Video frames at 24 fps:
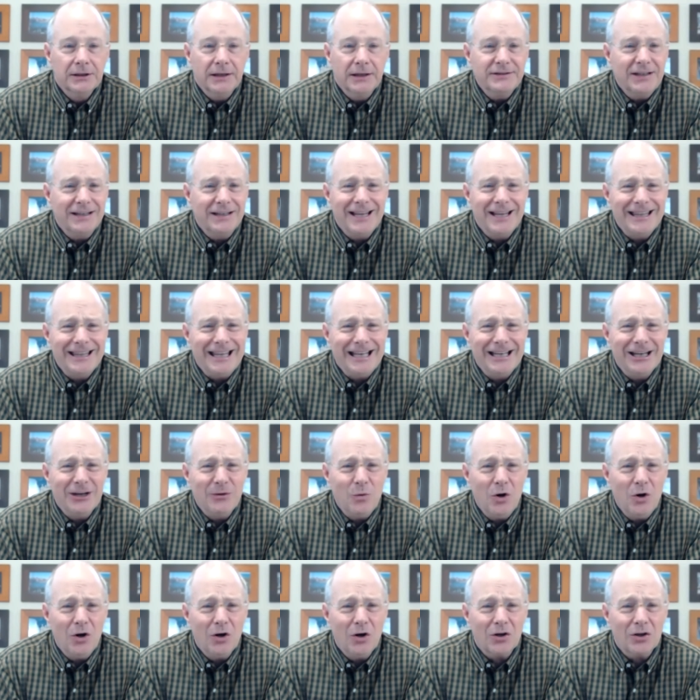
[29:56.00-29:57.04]
I said, I thought that didn't
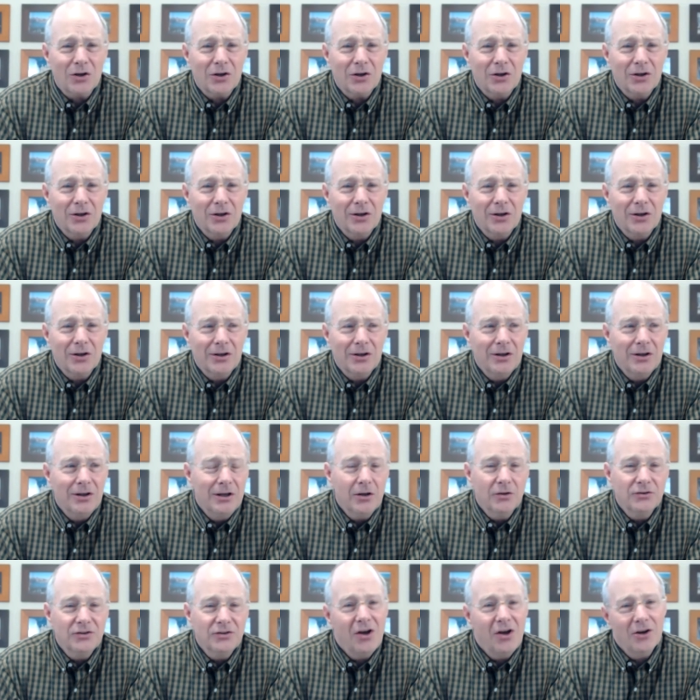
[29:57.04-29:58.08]
work. He
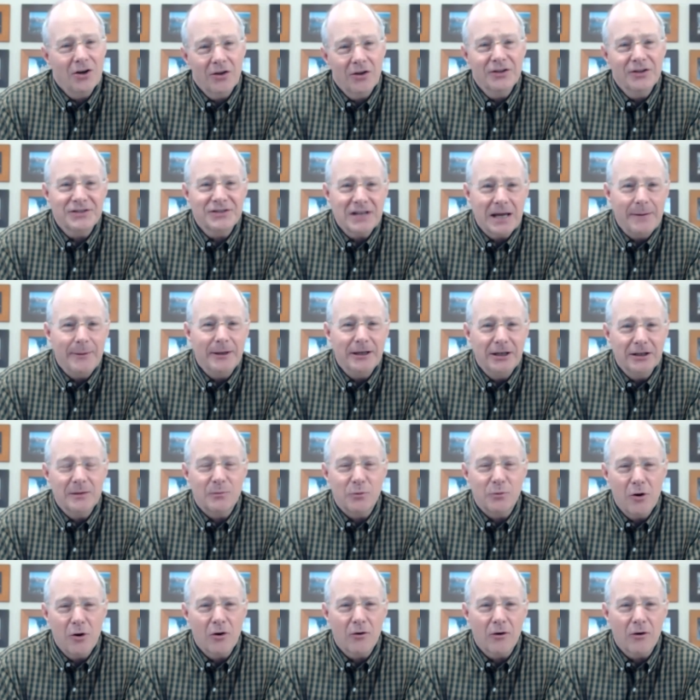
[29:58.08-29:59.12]
goes, Oh, no, this time I did the
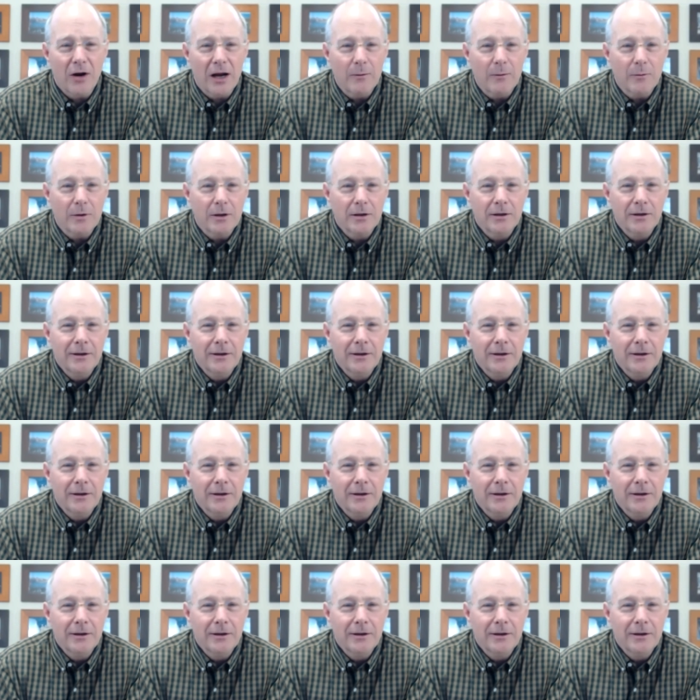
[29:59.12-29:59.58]
program.